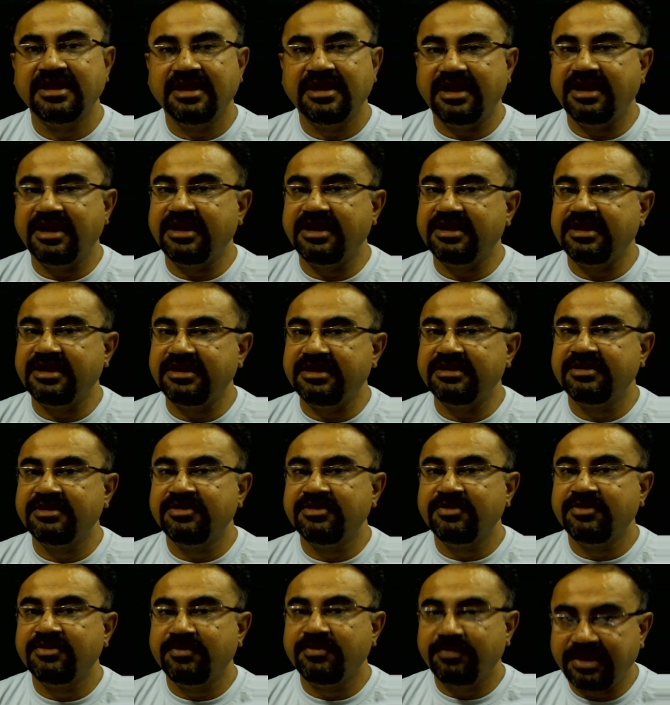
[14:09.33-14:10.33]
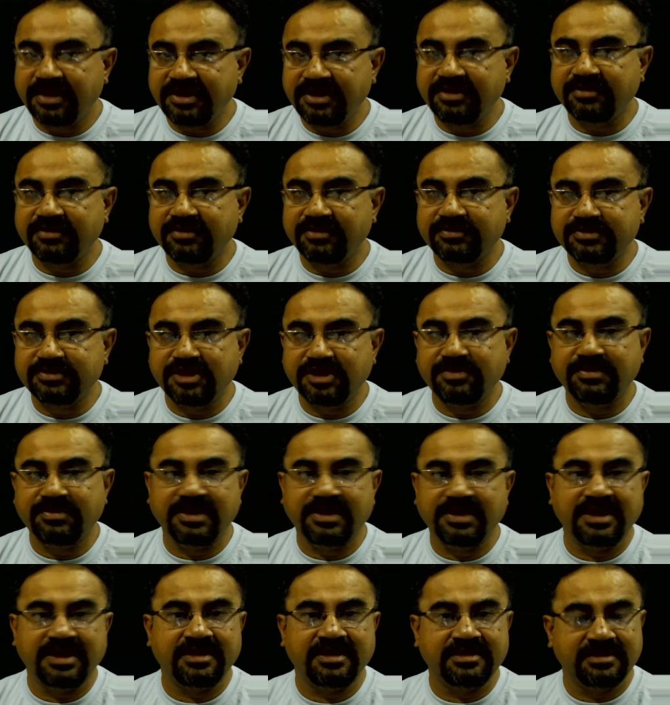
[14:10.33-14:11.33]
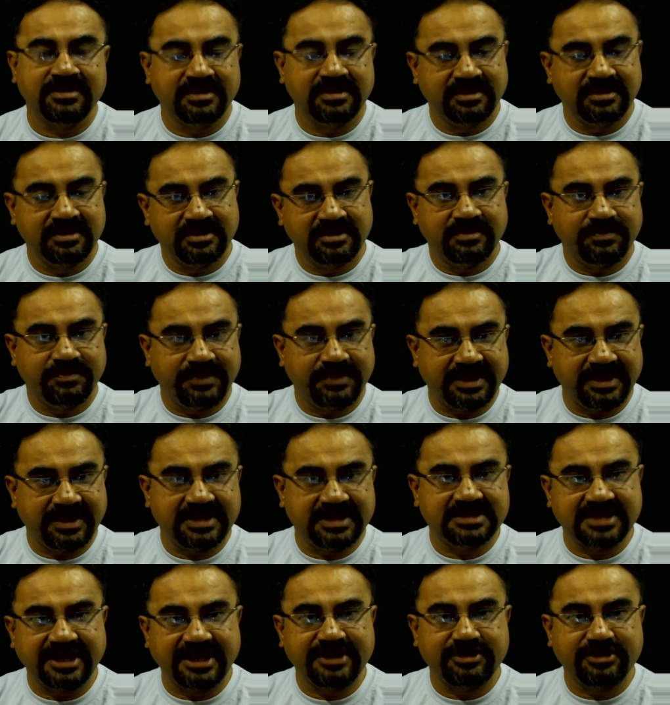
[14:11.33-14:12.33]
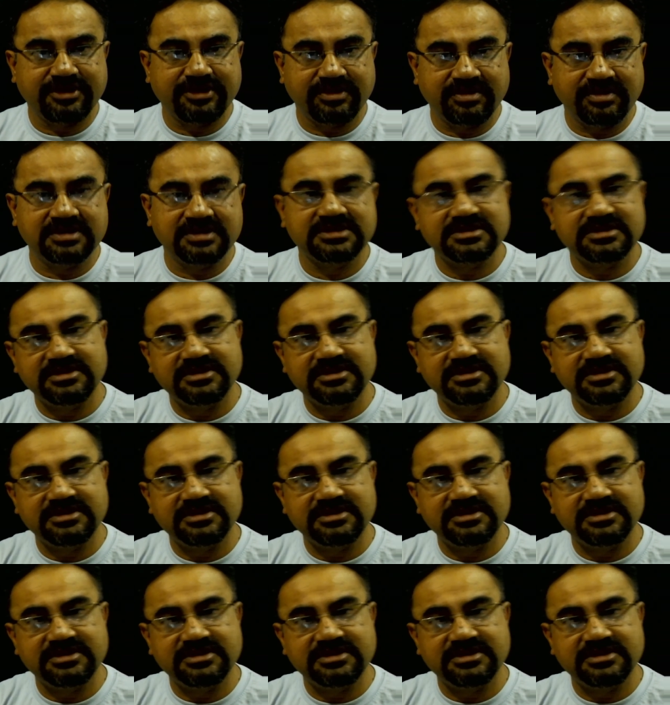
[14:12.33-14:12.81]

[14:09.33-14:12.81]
and many of them are parasite on us.